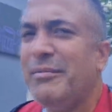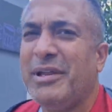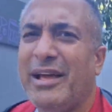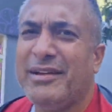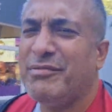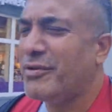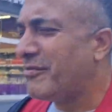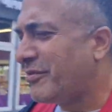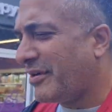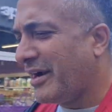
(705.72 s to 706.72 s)
yeah,
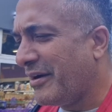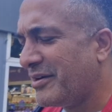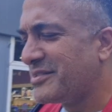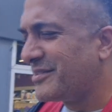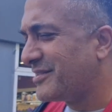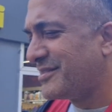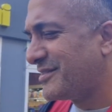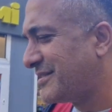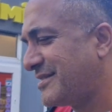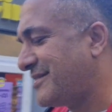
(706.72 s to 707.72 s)
for Harris, this
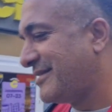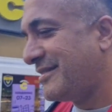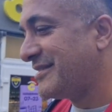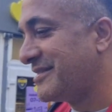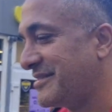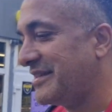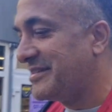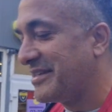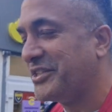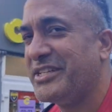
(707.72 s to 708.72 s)
is
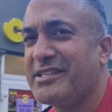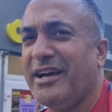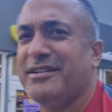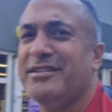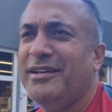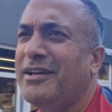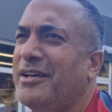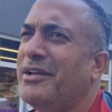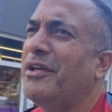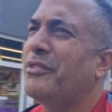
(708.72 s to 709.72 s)
easy. She's got
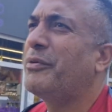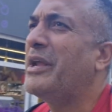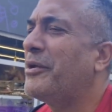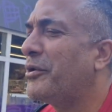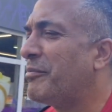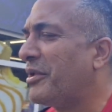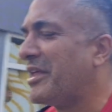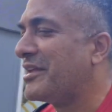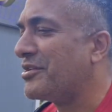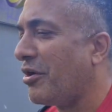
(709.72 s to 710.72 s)
$300
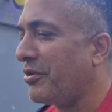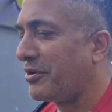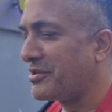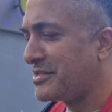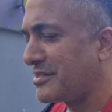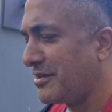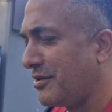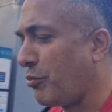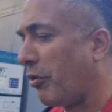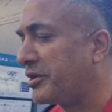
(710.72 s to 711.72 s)
million
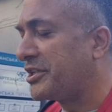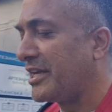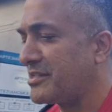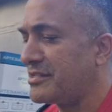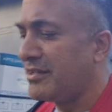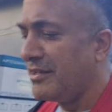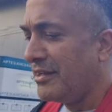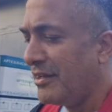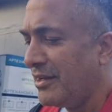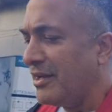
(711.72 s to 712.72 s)
war chest,
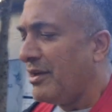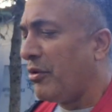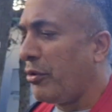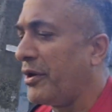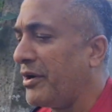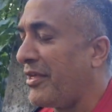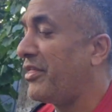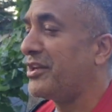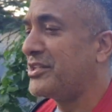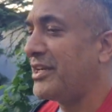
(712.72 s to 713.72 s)
or I
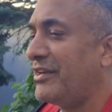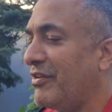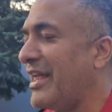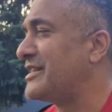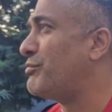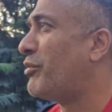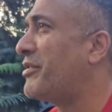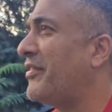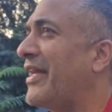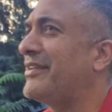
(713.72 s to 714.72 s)
think she even has
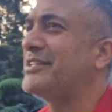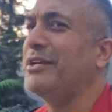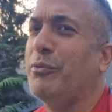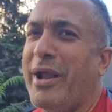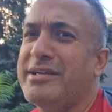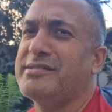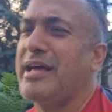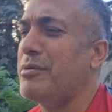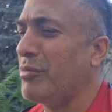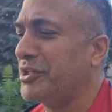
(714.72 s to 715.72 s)
more than that. She raised
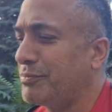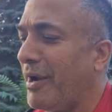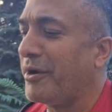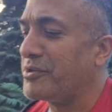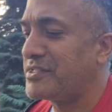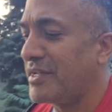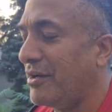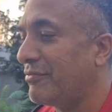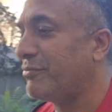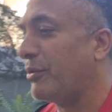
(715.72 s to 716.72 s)
that much by
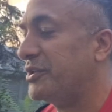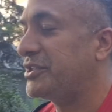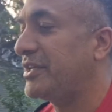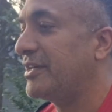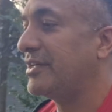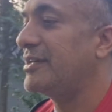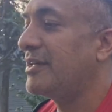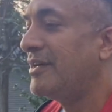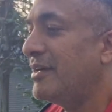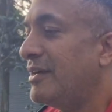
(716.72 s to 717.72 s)
herself when she, you
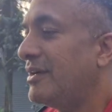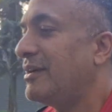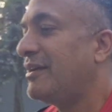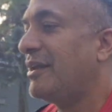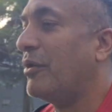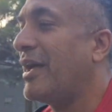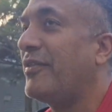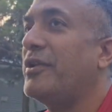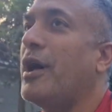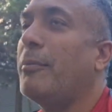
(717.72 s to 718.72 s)
know,
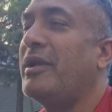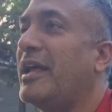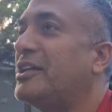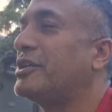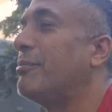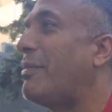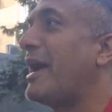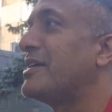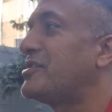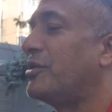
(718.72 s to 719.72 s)
had the nomination
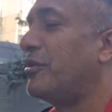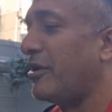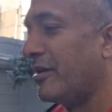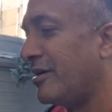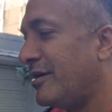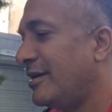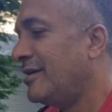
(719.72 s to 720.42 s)
passed to her.